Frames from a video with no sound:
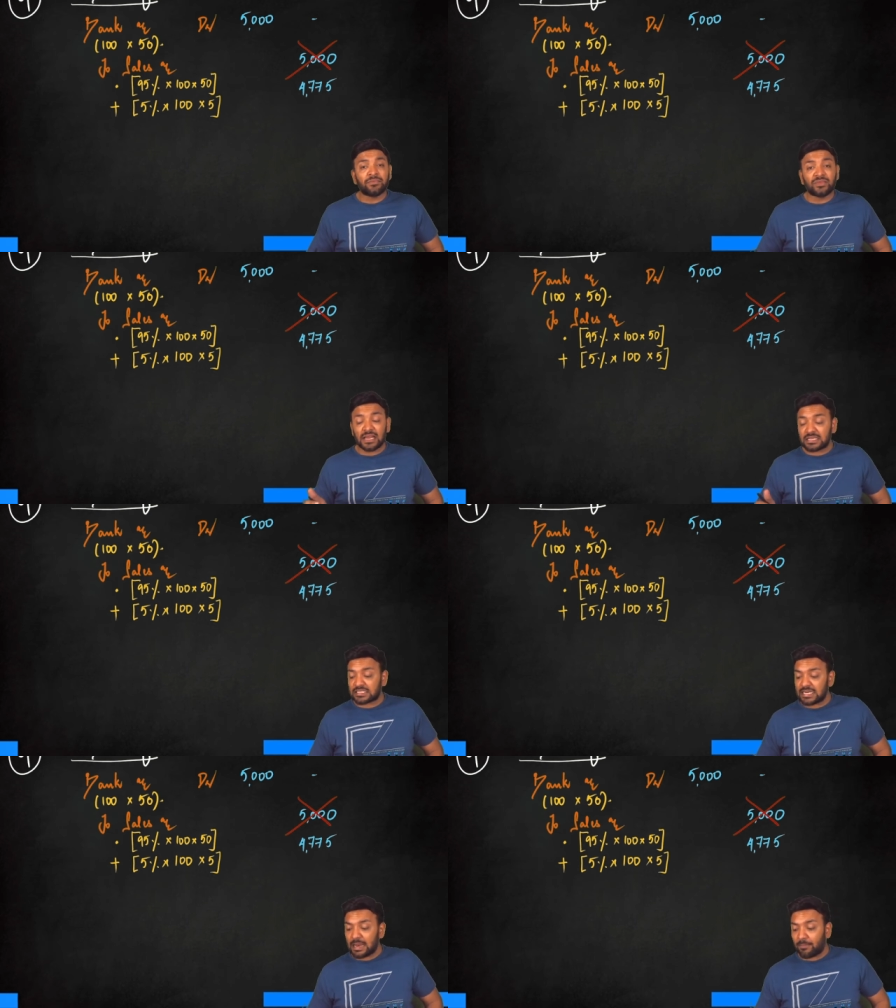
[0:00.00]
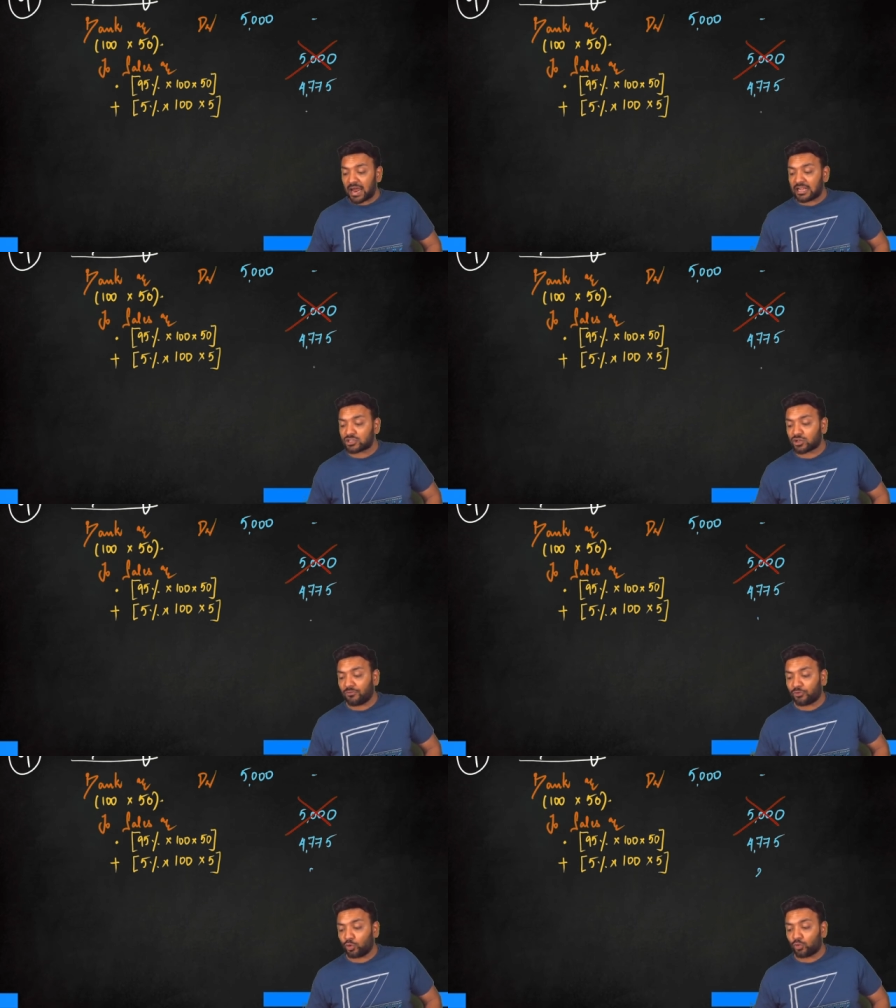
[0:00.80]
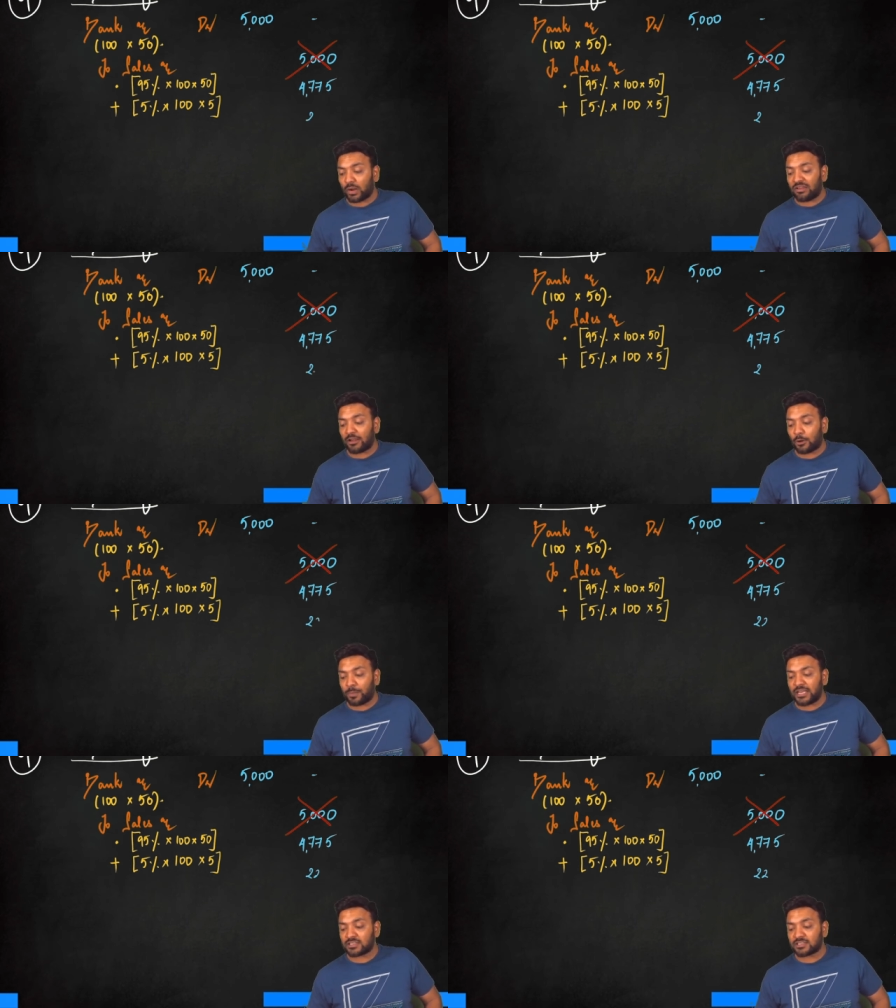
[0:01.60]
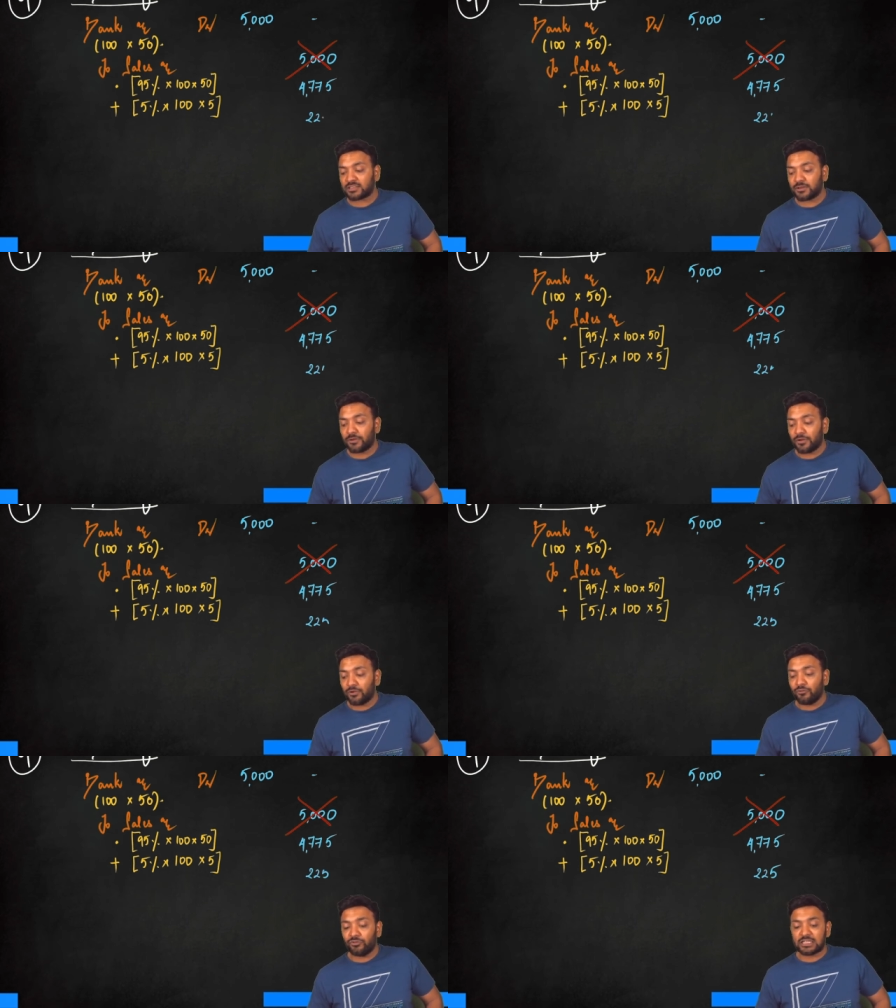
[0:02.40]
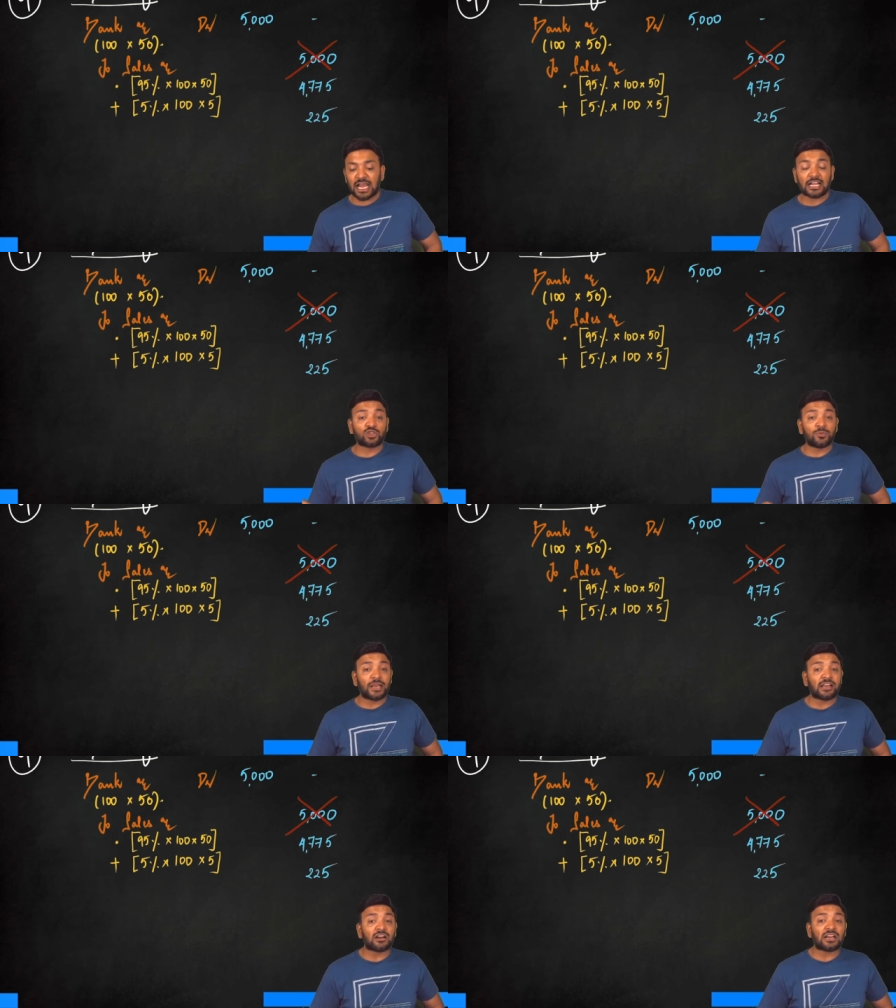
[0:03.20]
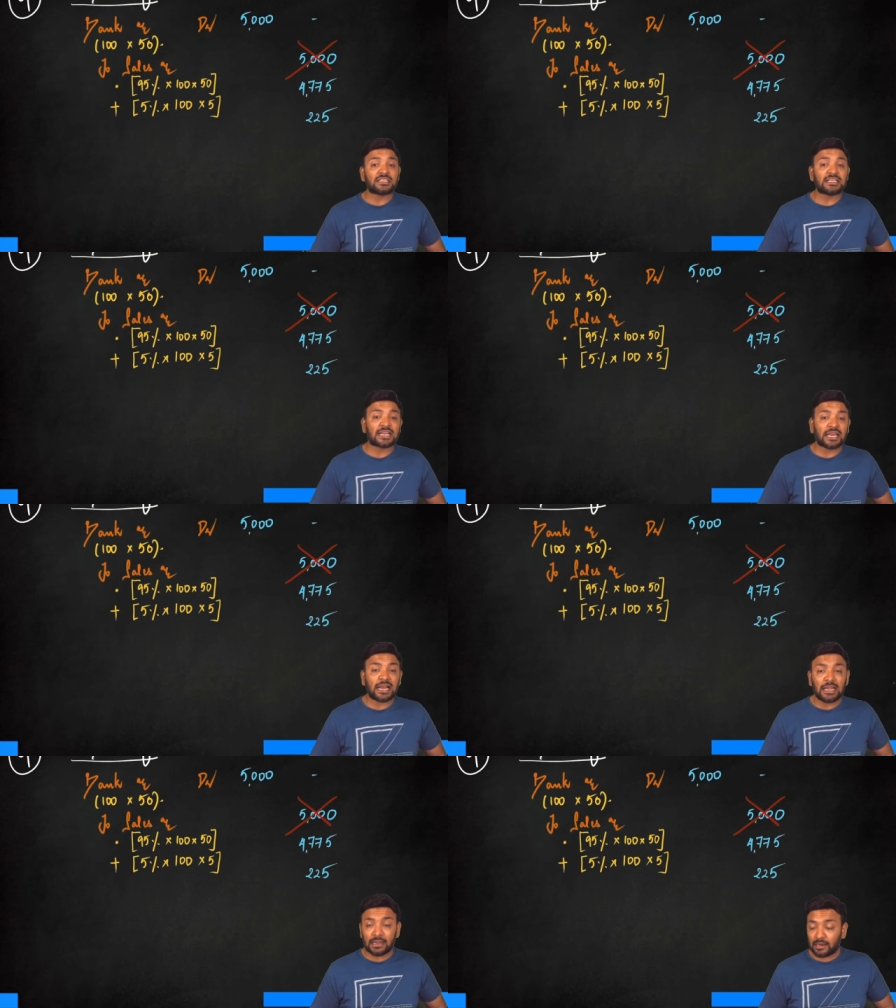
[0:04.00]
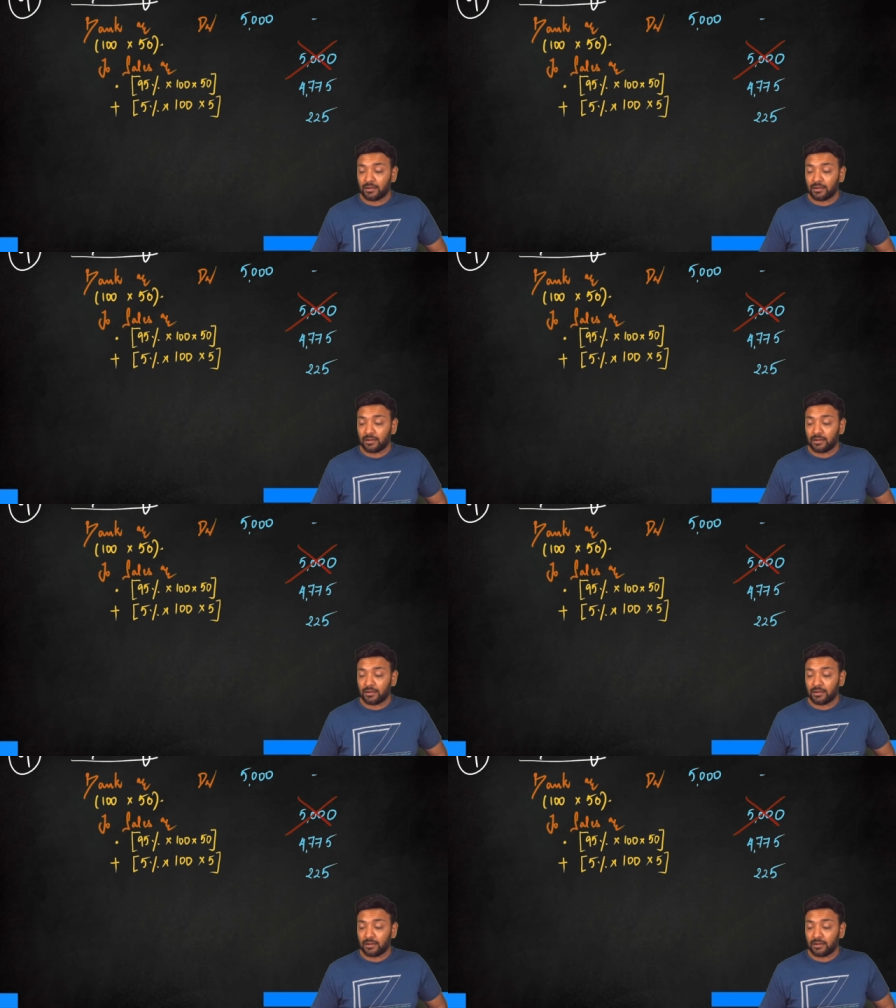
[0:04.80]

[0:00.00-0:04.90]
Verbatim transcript: There is still a balance of 225 rupees, which has to be recognized as a credit.